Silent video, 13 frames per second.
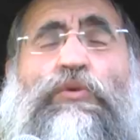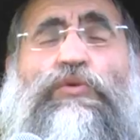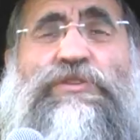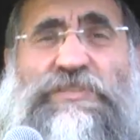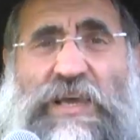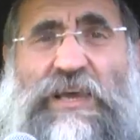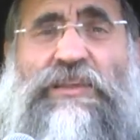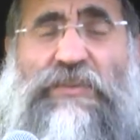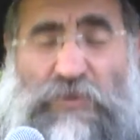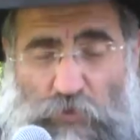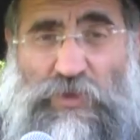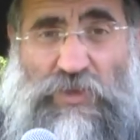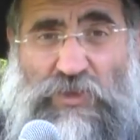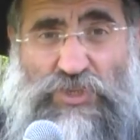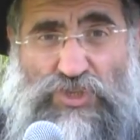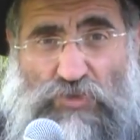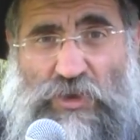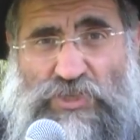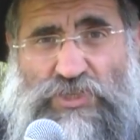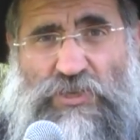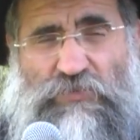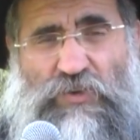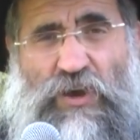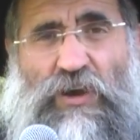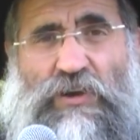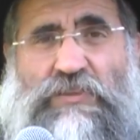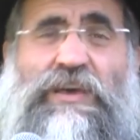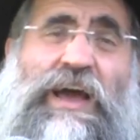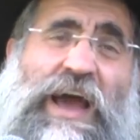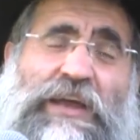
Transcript: were sent with the instruction of God